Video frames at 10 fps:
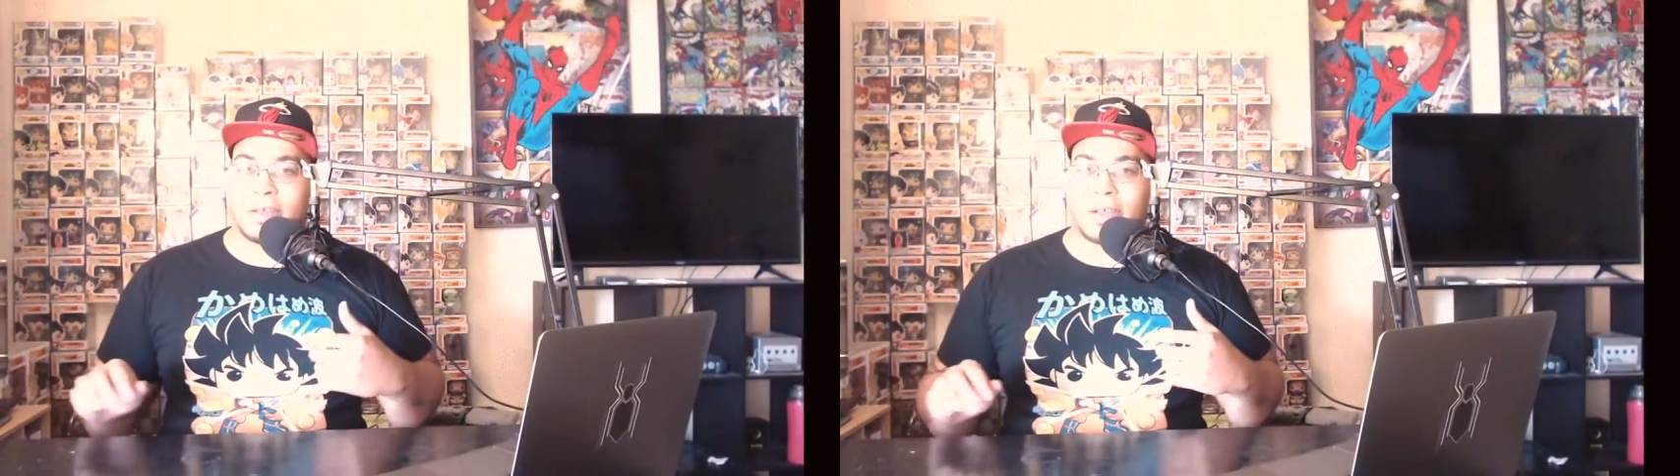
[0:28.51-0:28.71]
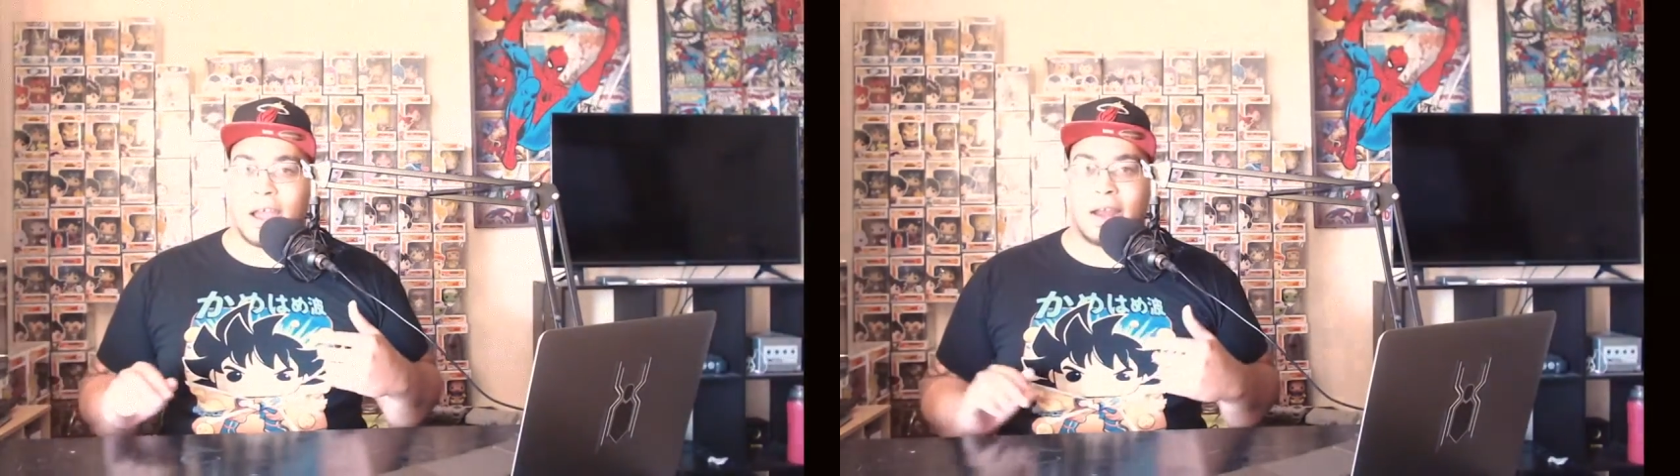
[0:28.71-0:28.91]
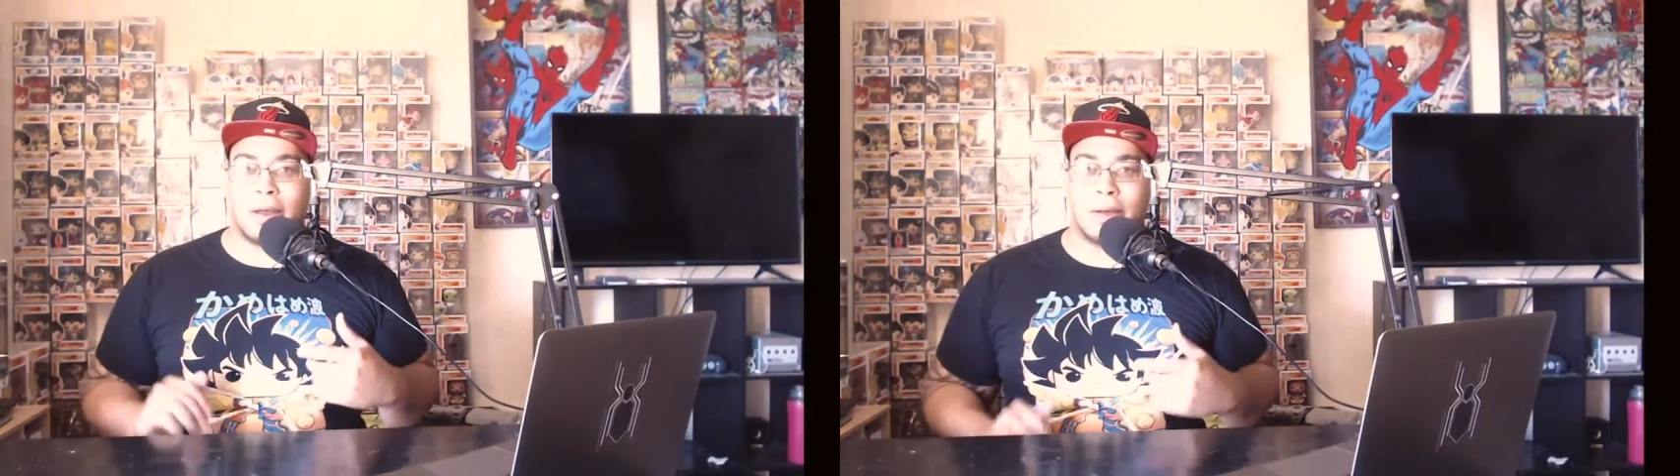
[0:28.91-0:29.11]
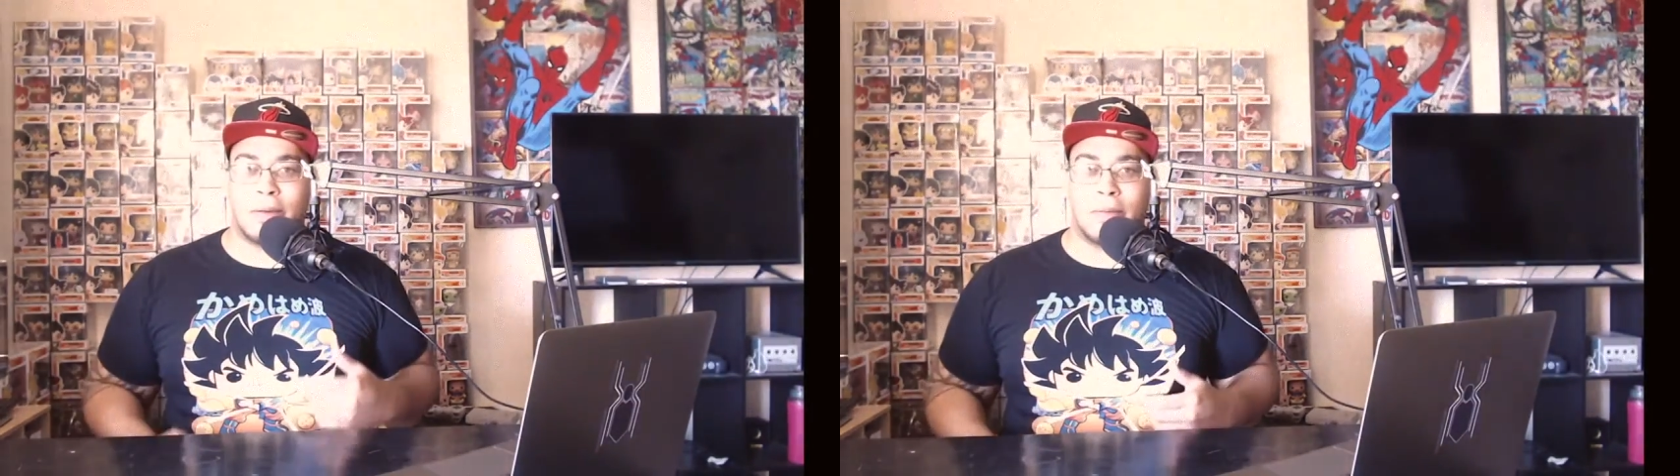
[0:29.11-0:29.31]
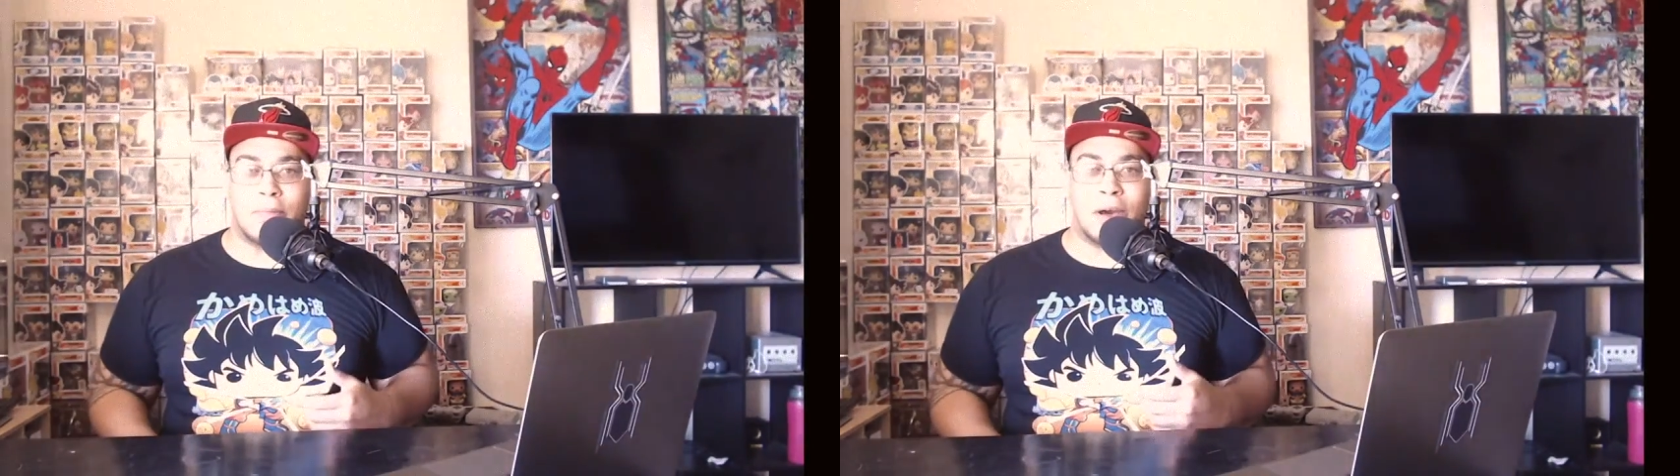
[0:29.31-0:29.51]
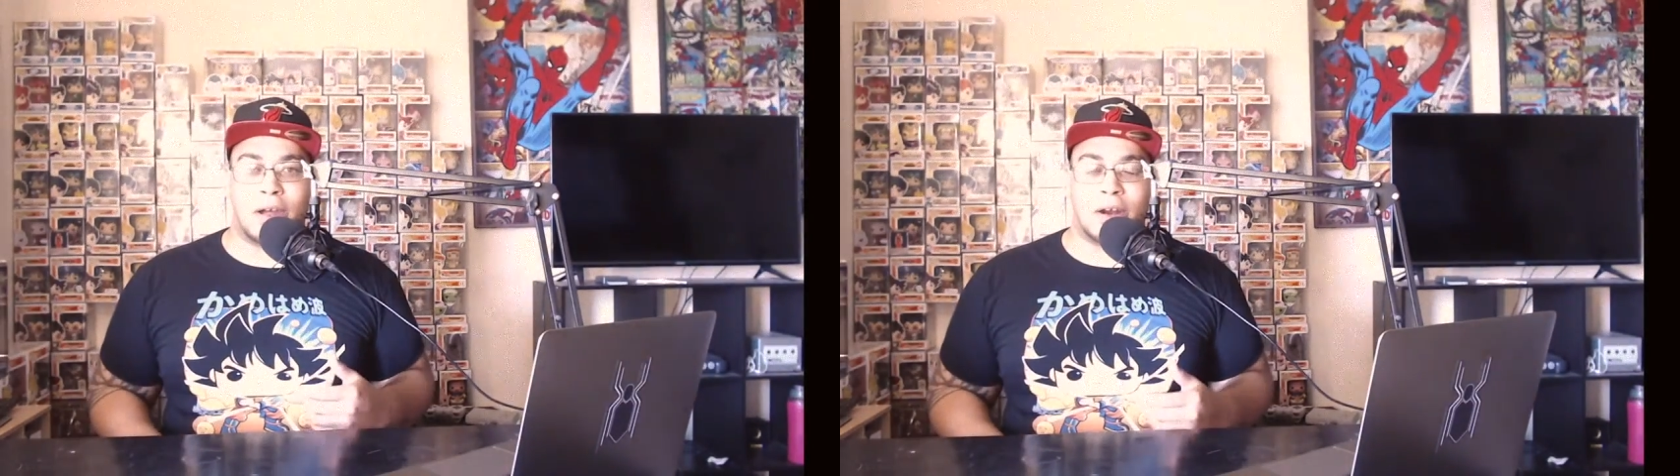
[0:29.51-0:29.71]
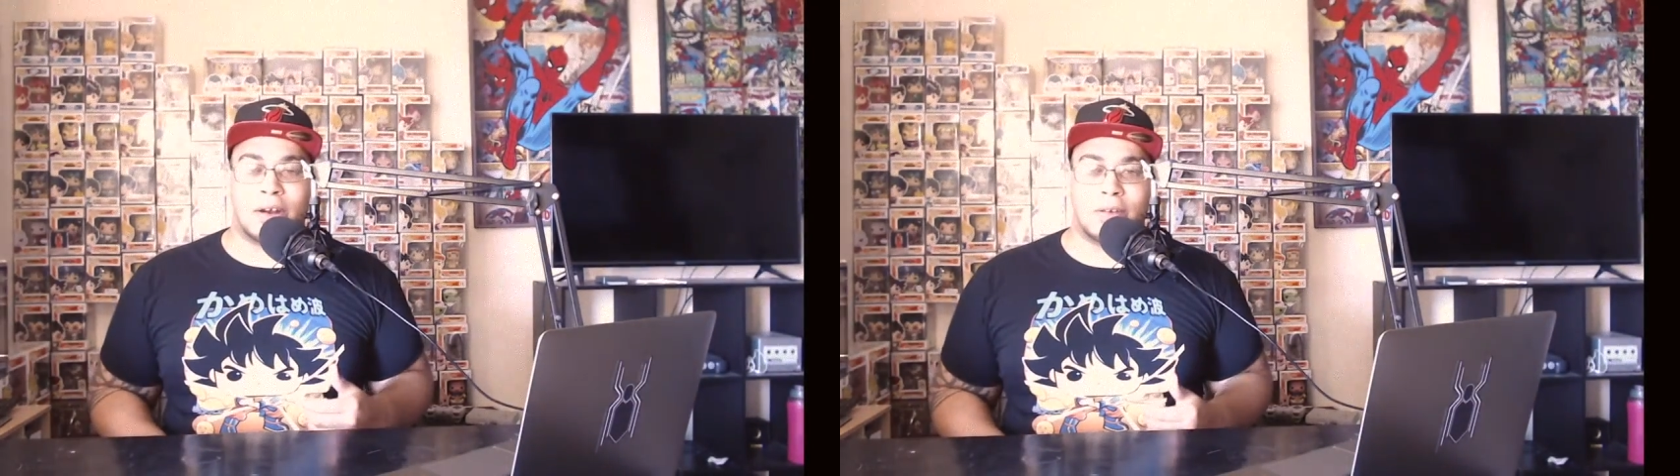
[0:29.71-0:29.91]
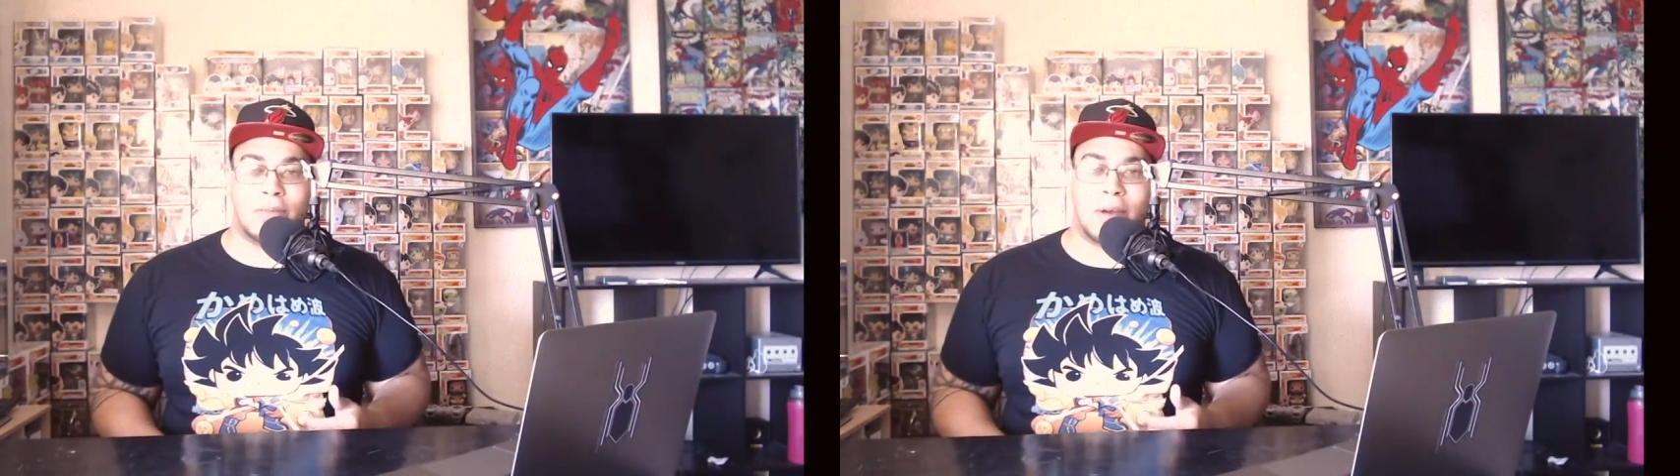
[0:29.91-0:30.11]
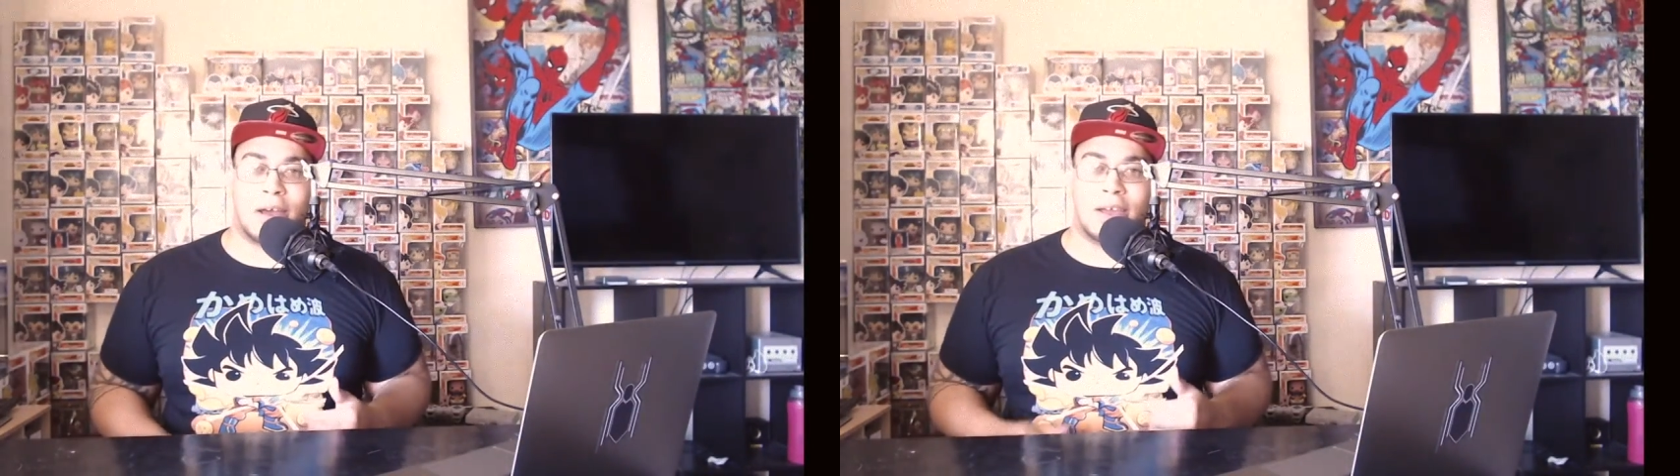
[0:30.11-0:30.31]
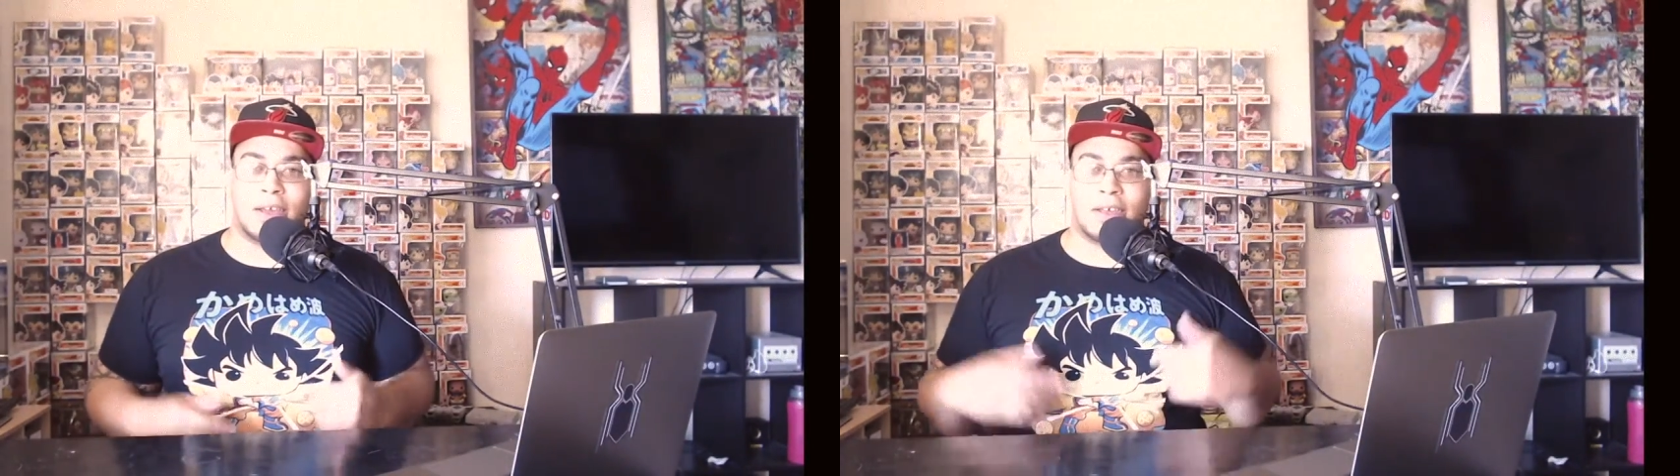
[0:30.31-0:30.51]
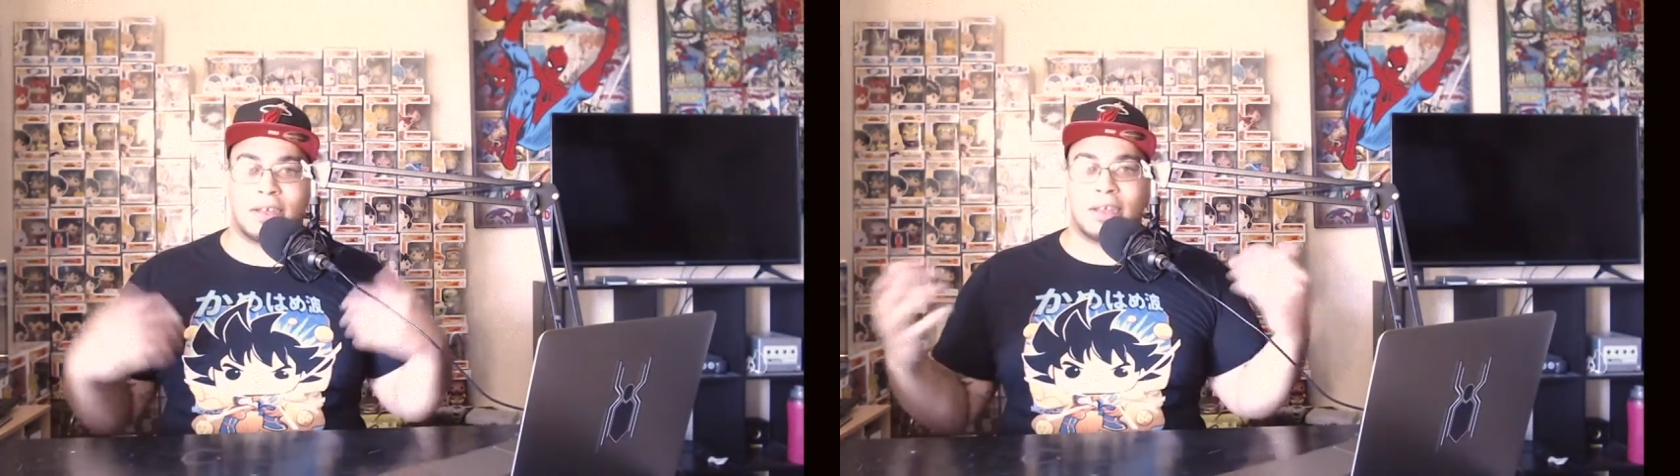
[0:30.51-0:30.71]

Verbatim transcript: kind of butthurt by